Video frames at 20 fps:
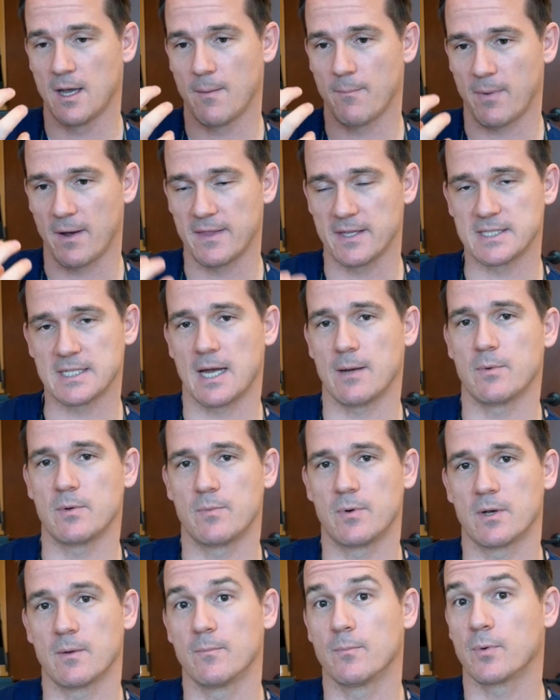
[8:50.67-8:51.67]
by the time we
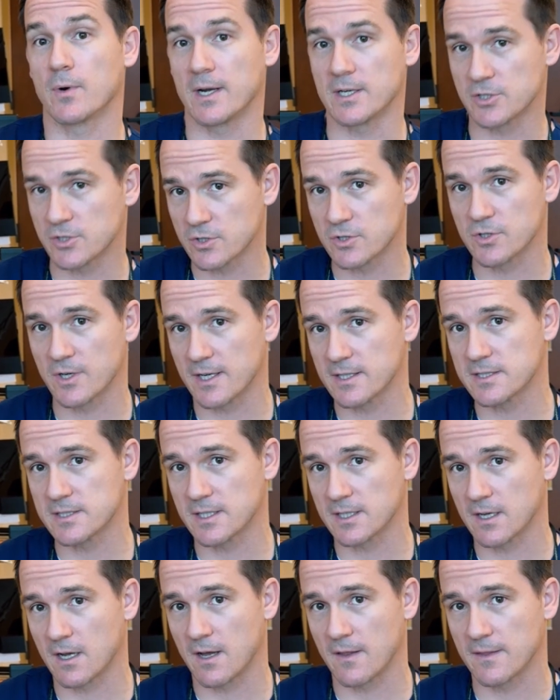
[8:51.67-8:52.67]
put a pressure
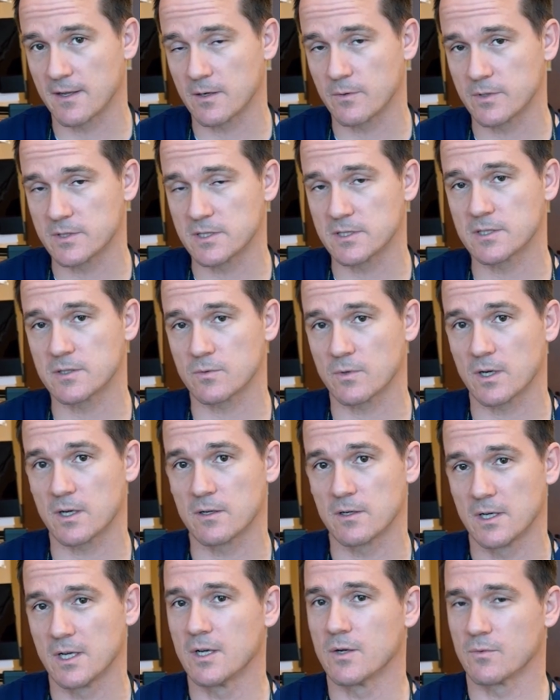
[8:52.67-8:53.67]
dressing on there, which is a
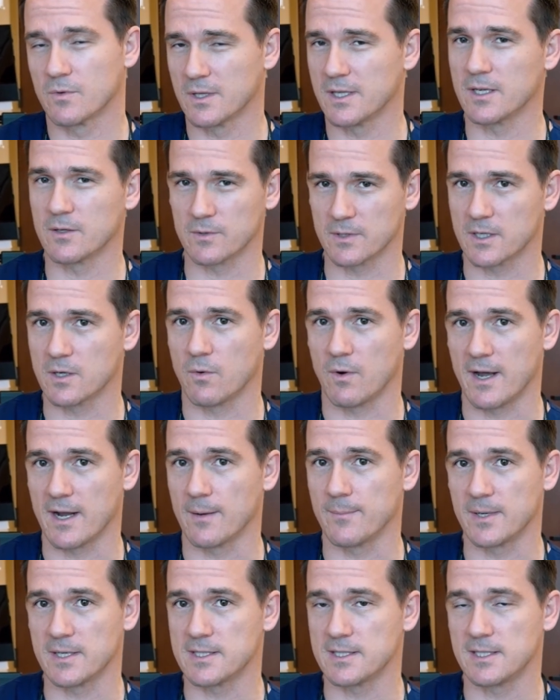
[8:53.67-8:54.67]
really a
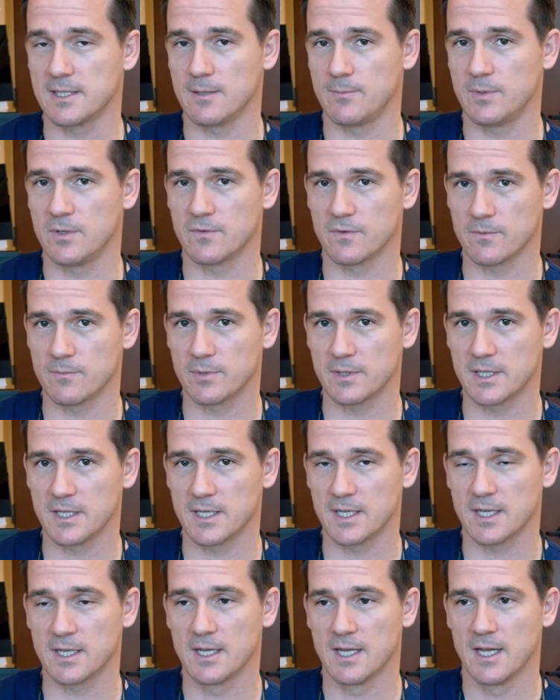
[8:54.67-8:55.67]
requirement to keep you from
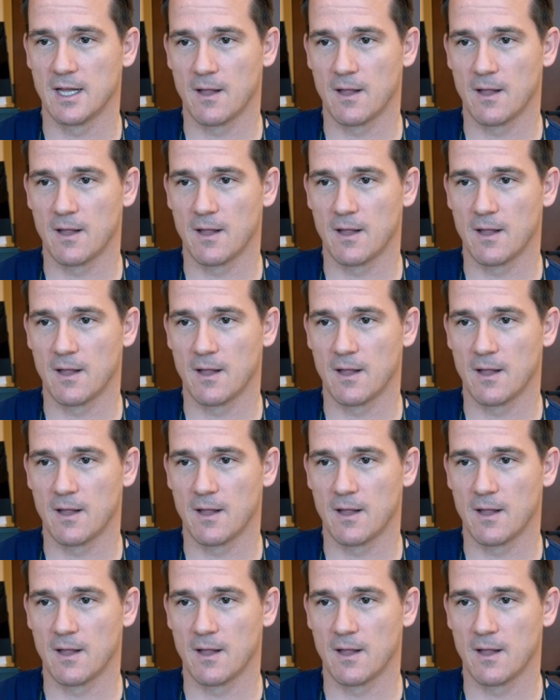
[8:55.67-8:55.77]
bleeding,